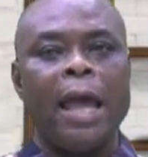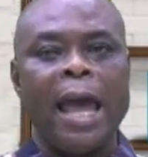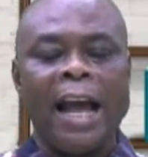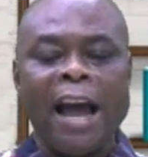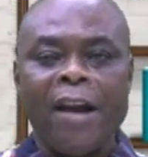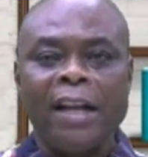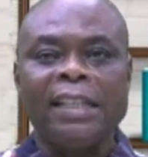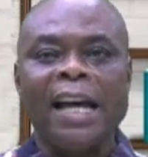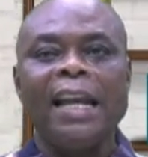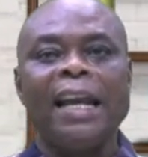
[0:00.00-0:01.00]
a
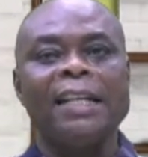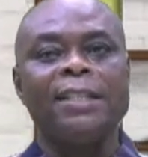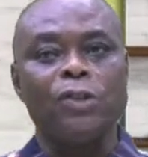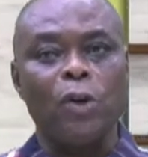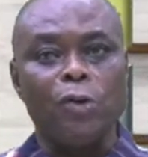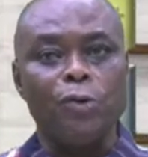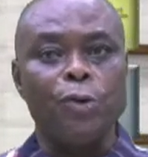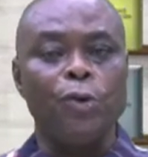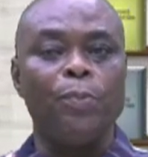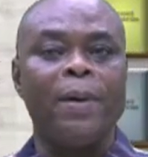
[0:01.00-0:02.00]
character that is
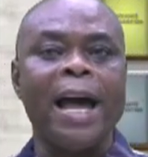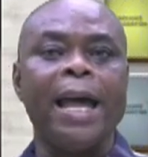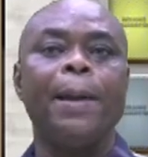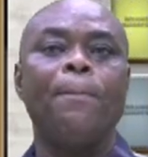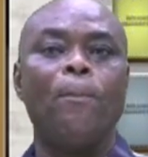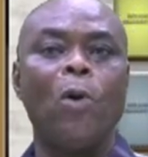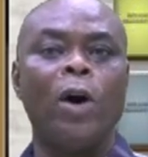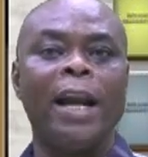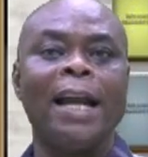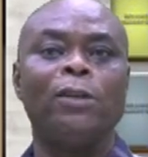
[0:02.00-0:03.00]
controlled by
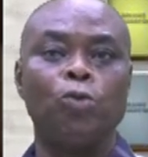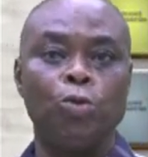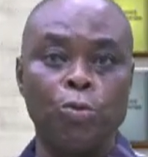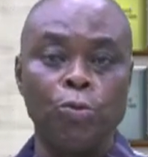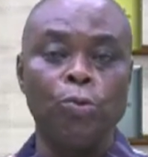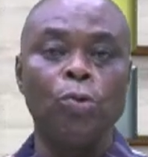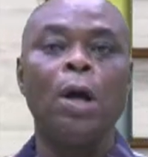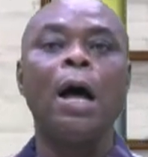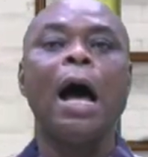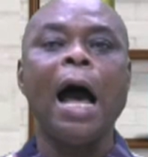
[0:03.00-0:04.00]
more than two
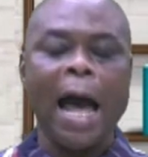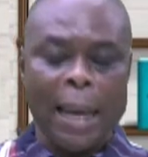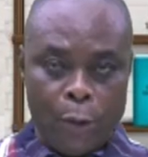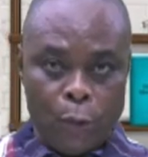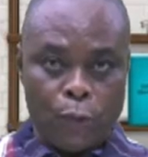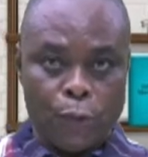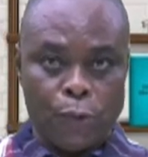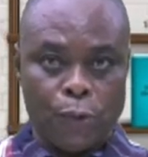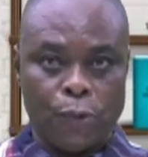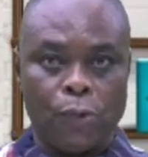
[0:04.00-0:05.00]

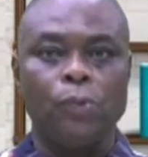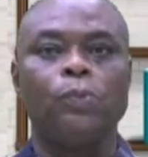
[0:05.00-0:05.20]
alleles.